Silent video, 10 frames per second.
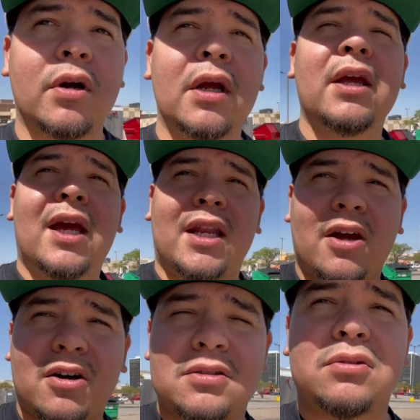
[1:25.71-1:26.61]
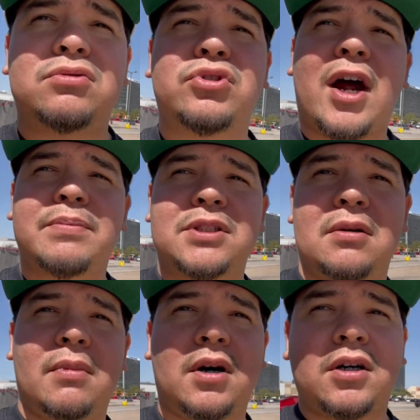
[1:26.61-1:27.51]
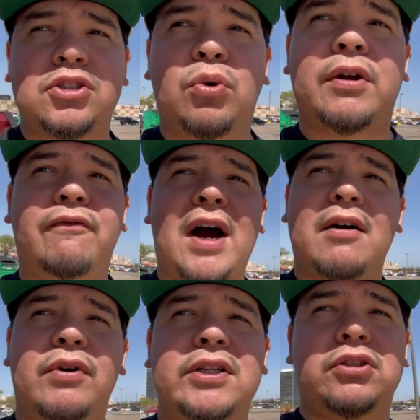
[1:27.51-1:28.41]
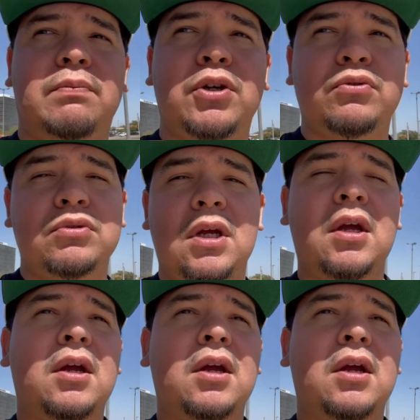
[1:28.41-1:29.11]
and they also dropped some Jordan 5 Racer Blues.